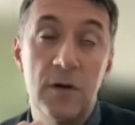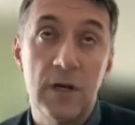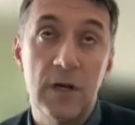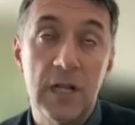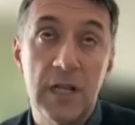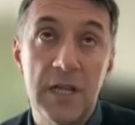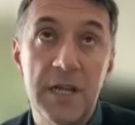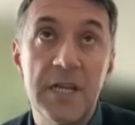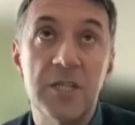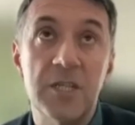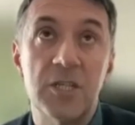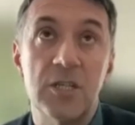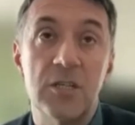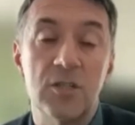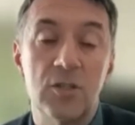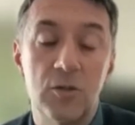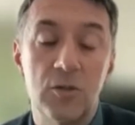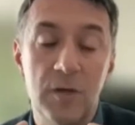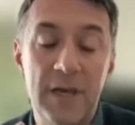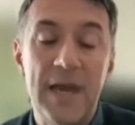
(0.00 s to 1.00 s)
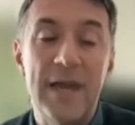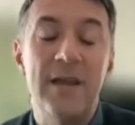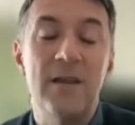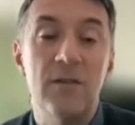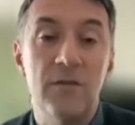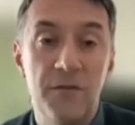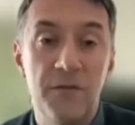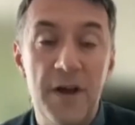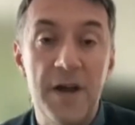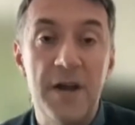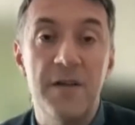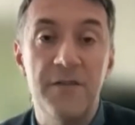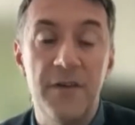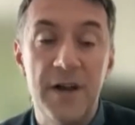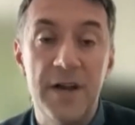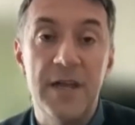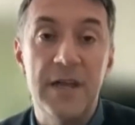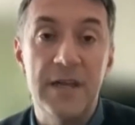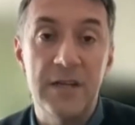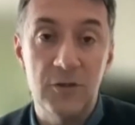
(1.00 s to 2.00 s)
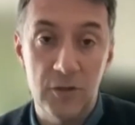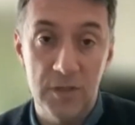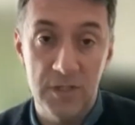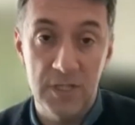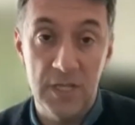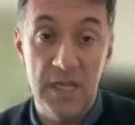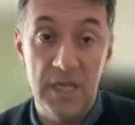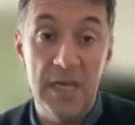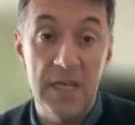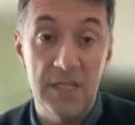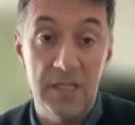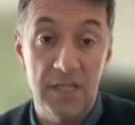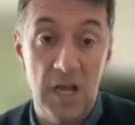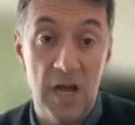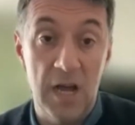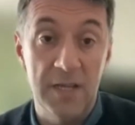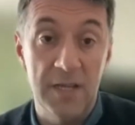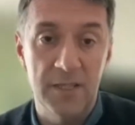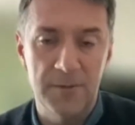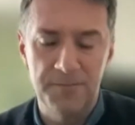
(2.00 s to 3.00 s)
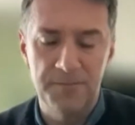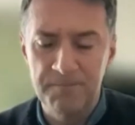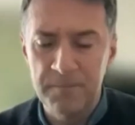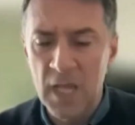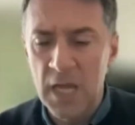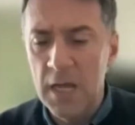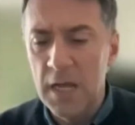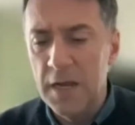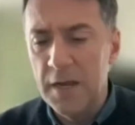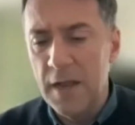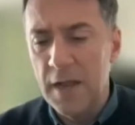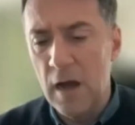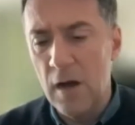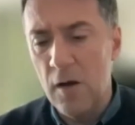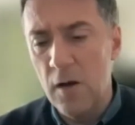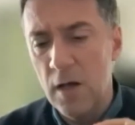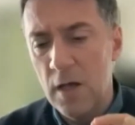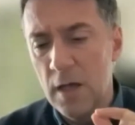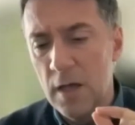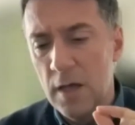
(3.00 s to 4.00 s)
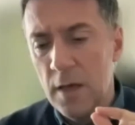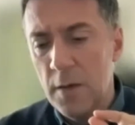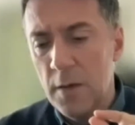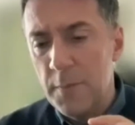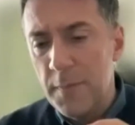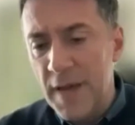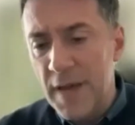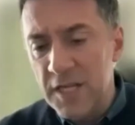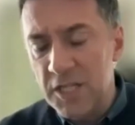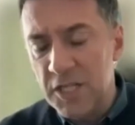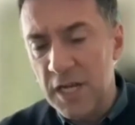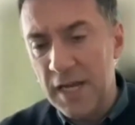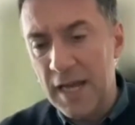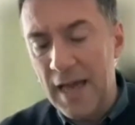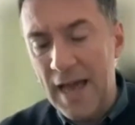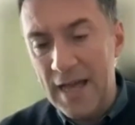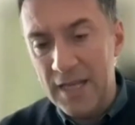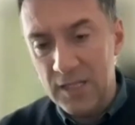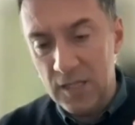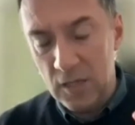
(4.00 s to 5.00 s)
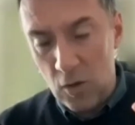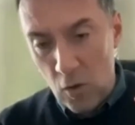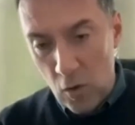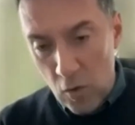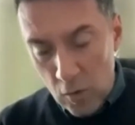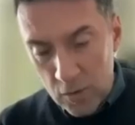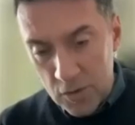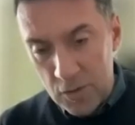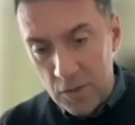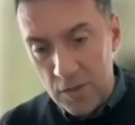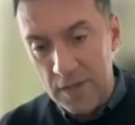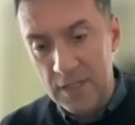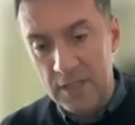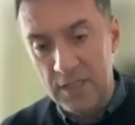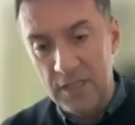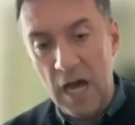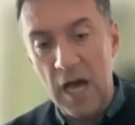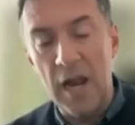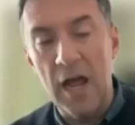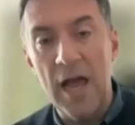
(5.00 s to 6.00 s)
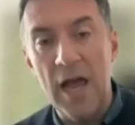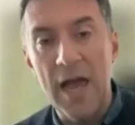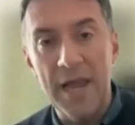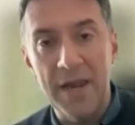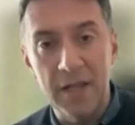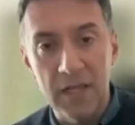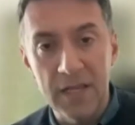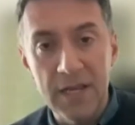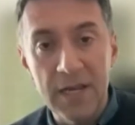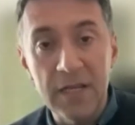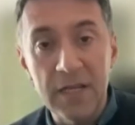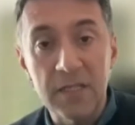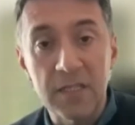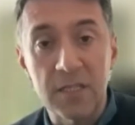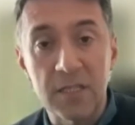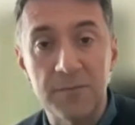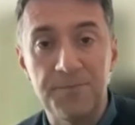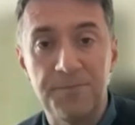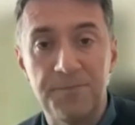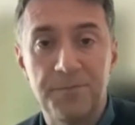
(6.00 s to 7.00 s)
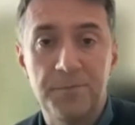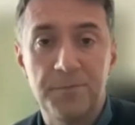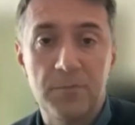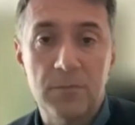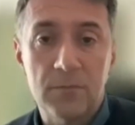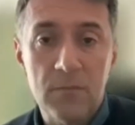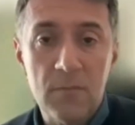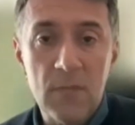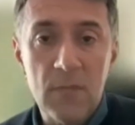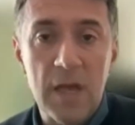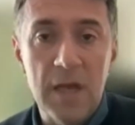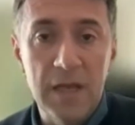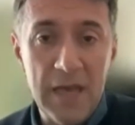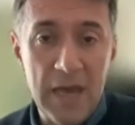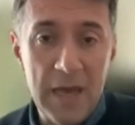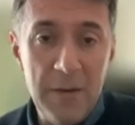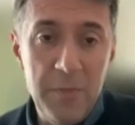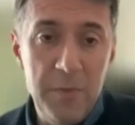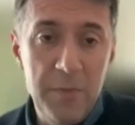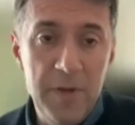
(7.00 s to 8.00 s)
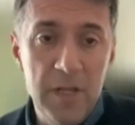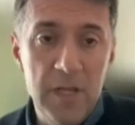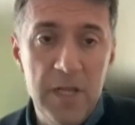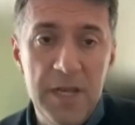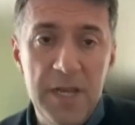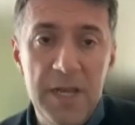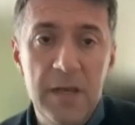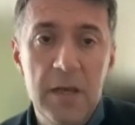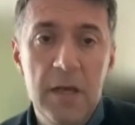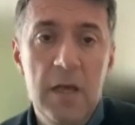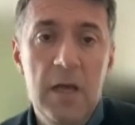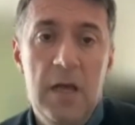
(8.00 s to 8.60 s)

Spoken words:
clinicians to gain very, very interesting insights. Now, PainChek has also this data analytics capability,